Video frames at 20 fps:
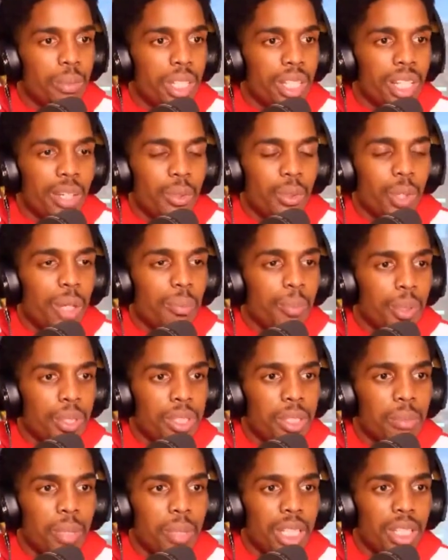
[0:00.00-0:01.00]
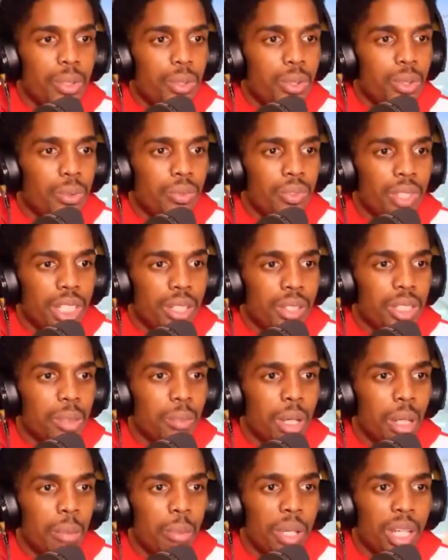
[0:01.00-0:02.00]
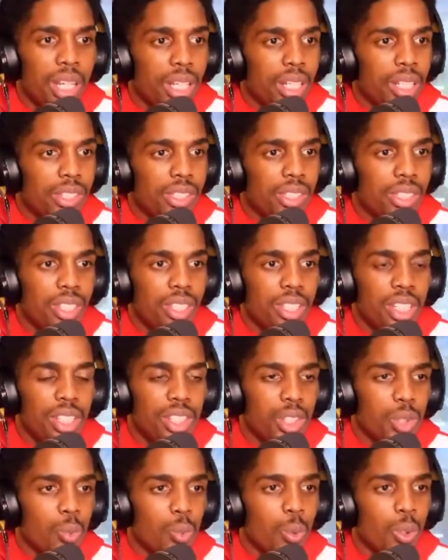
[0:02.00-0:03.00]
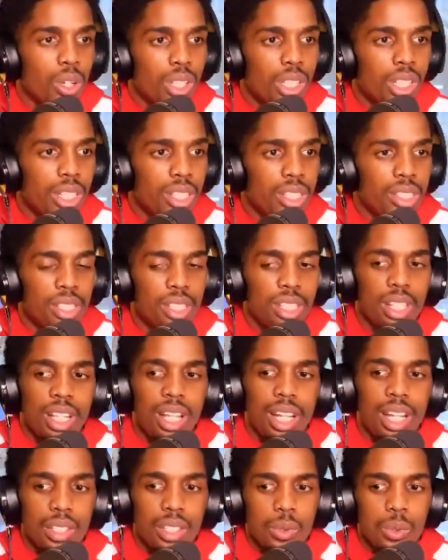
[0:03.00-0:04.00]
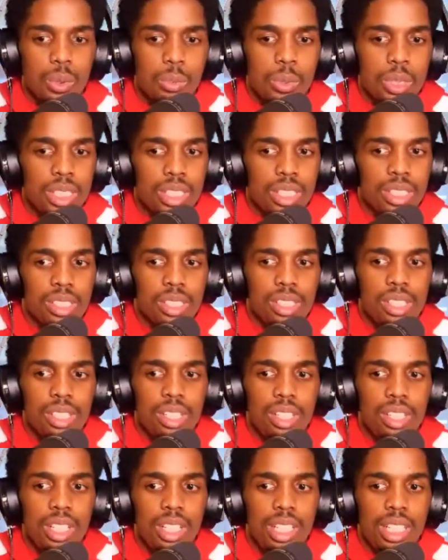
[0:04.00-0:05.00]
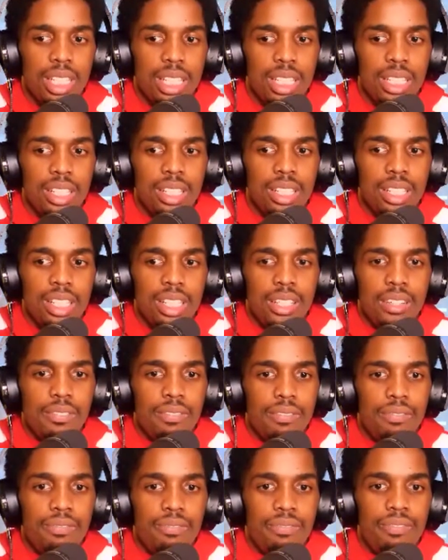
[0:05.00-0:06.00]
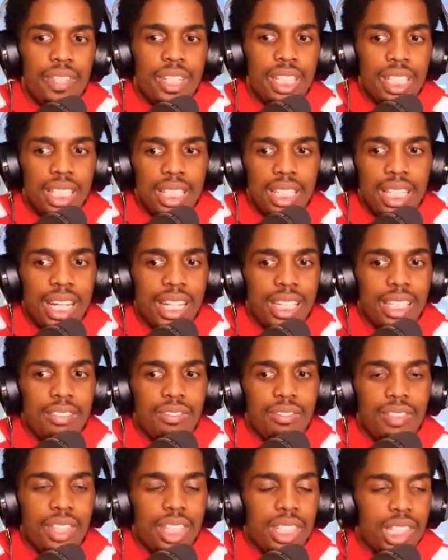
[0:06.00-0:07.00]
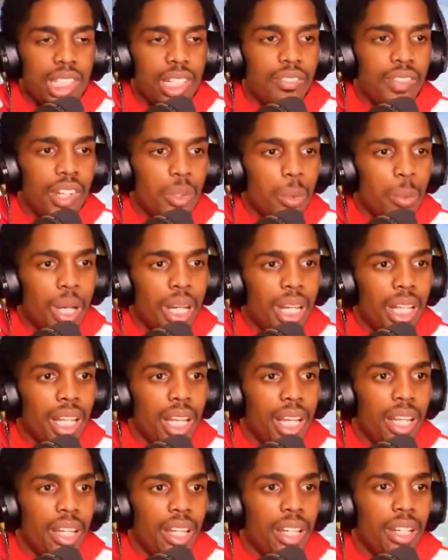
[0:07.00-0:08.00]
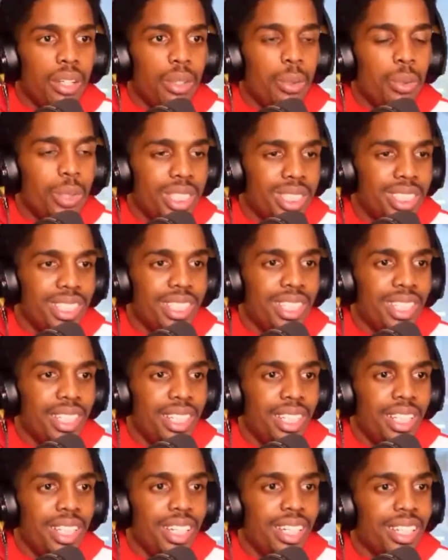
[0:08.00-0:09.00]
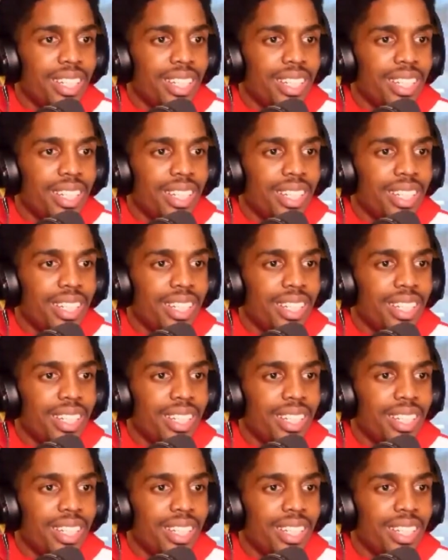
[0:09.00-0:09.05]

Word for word: Like when I posted my YouTube video to my page, and just walking into the locker room and just feeling that conviction of everybody like who does he think he is